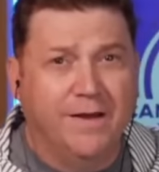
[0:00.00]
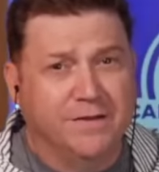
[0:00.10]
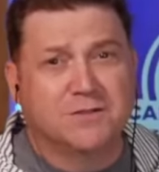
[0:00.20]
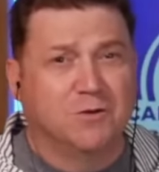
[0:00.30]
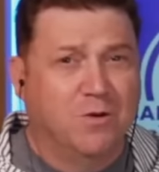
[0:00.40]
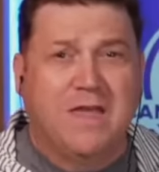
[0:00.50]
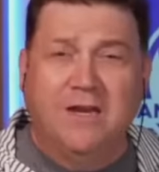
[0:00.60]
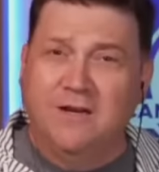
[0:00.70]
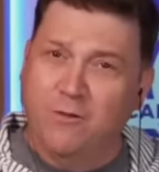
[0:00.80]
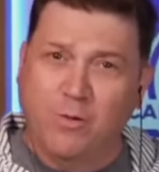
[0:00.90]
So
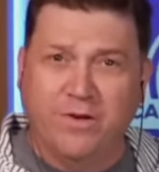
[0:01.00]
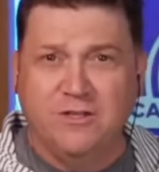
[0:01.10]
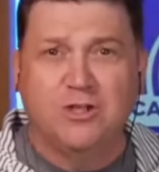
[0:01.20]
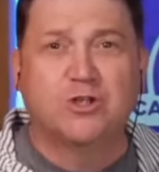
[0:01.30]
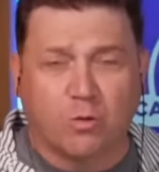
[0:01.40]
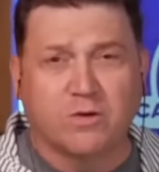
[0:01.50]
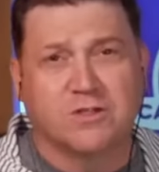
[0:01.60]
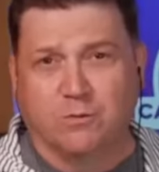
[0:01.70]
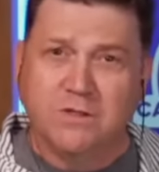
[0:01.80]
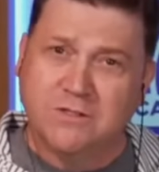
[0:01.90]
again, another one of these short
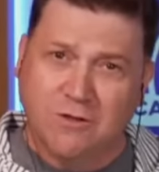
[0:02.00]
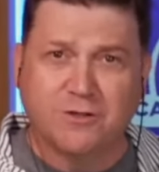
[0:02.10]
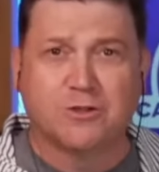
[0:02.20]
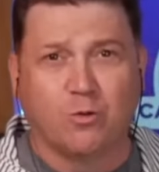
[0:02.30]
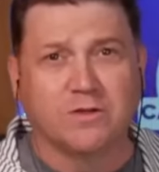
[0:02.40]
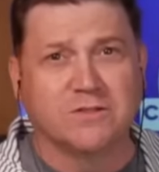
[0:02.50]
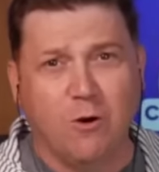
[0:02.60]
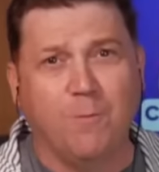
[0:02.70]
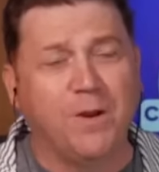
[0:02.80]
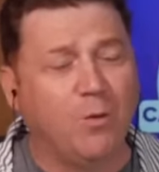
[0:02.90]
series, not as short as
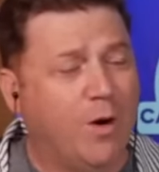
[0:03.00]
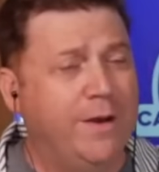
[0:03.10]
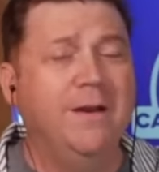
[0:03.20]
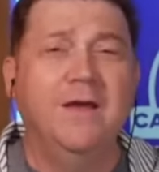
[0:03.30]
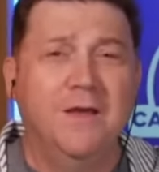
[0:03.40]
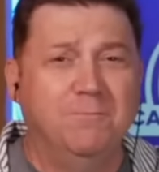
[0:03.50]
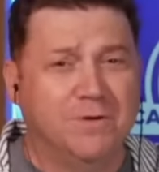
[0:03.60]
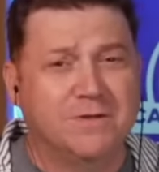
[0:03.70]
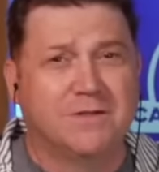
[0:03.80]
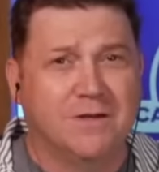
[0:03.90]
the opening one,
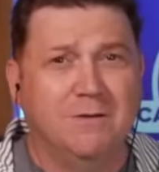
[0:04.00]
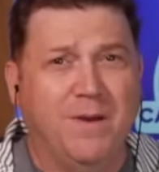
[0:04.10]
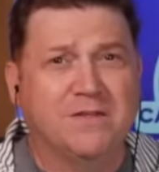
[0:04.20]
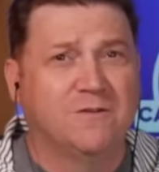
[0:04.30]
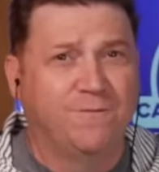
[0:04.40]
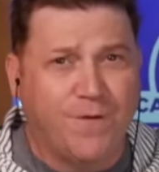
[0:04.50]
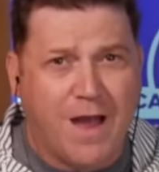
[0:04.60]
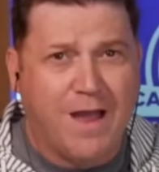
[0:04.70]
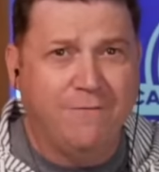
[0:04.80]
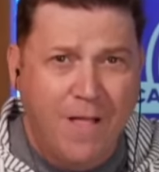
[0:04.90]
but best of
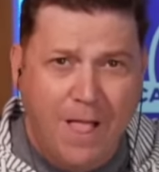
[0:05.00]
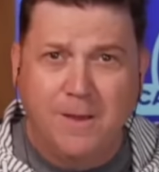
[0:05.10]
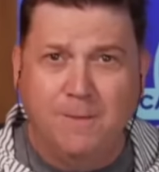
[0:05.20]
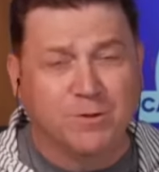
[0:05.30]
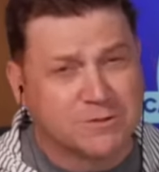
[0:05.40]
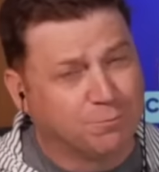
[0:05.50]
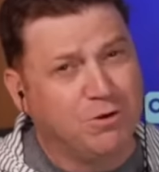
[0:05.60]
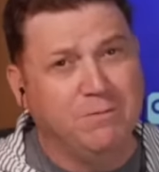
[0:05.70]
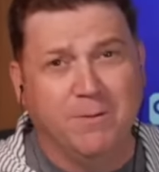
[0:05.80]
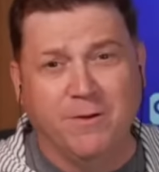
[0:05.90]
5 puts a
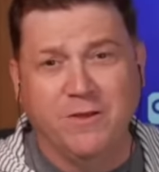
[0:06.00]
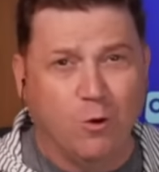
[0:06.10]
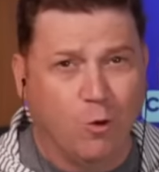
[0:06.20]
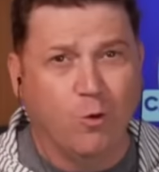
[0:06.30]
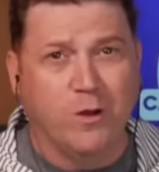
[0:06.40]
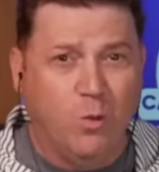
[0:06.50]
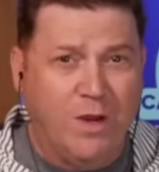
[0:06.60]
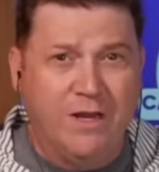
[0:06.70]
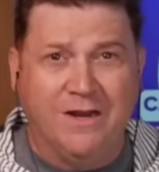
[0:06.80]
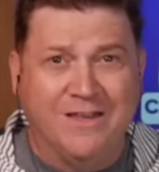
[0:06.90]
premium on the early
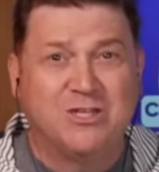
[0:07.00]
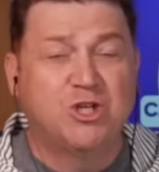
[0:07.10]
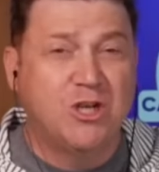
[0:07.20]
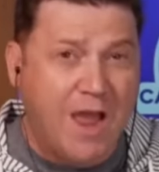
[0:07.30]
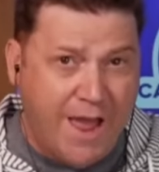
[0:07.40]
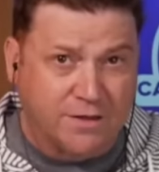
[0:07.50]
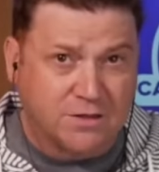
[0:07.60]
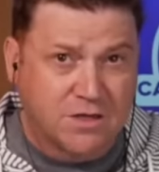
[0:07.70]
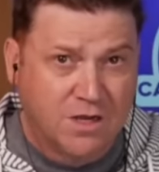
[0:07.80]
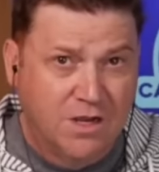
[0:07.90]
win and a
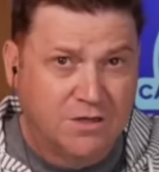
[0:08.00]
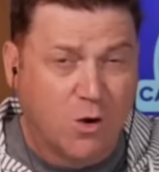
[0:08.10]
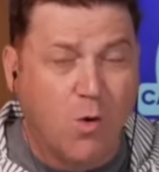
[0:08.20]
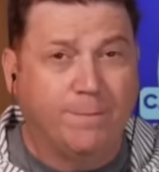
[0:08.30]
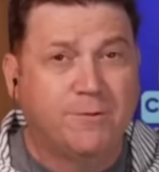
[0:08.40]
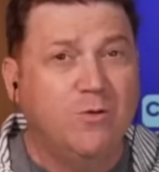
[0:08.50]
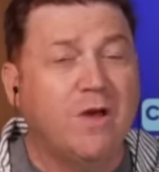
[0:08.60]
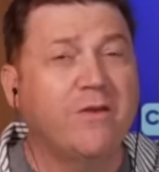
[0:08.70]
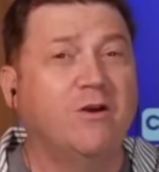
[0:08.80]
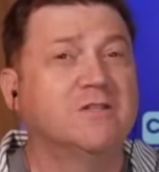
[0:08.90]
chance to go up
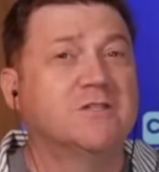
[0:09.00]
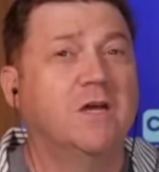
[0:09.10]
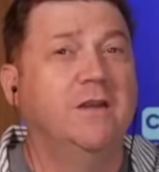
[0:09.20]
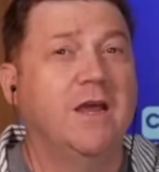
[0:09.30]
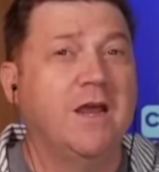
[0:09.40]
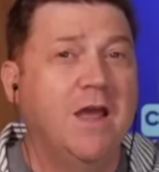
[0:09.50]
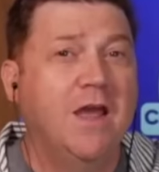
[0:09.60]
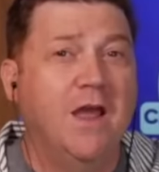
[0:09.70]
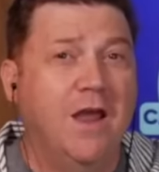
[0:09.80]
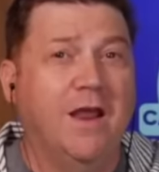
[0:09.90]
2-0 on Sunday
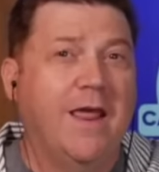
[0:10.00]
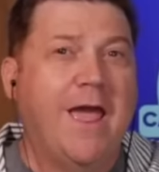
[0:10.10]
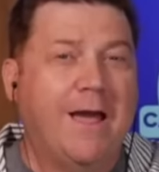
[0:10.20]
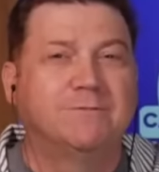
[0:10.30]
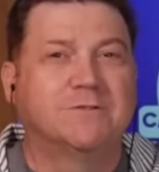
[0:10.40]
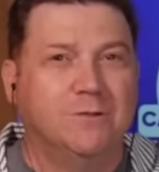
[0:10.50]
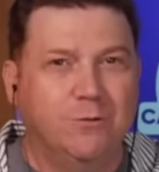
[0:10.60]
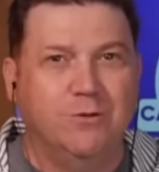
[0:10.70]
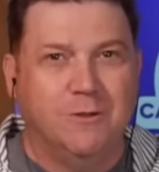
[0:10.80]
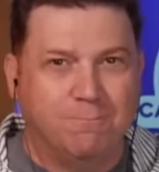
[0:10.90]
and
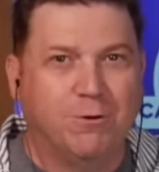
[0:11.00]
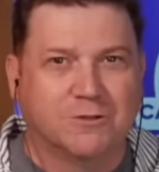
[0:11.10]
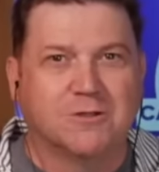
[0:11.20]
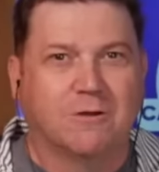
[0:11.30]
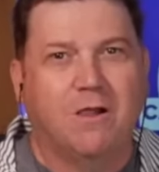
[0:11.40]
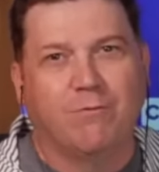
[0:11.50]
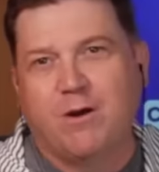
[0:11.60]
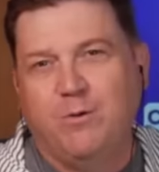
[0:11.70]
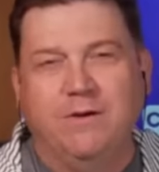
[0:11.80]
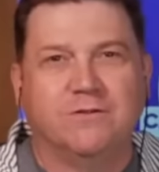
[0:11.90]
absolutely push the
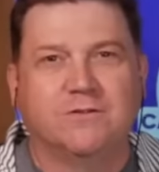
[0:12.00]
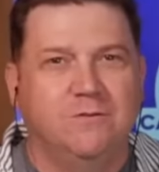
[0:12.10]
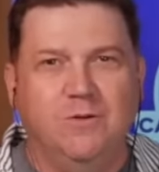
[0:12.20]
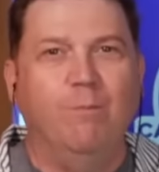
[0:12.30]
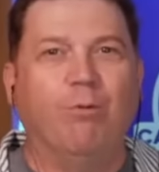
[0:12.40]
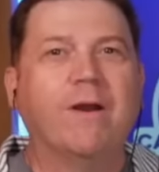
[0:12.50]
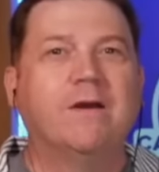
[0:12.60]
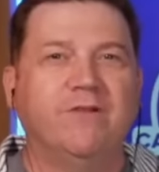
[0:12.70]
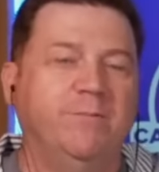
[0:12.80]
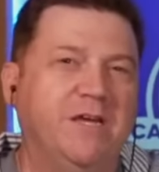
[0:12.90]
Colorado Eagles to the
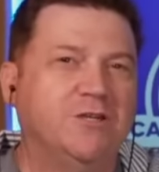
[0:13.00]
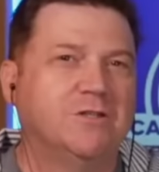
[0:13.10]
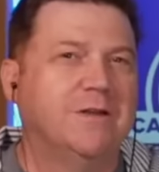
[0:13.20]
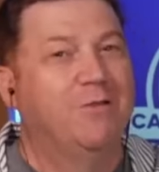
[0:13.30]
brink of elimination.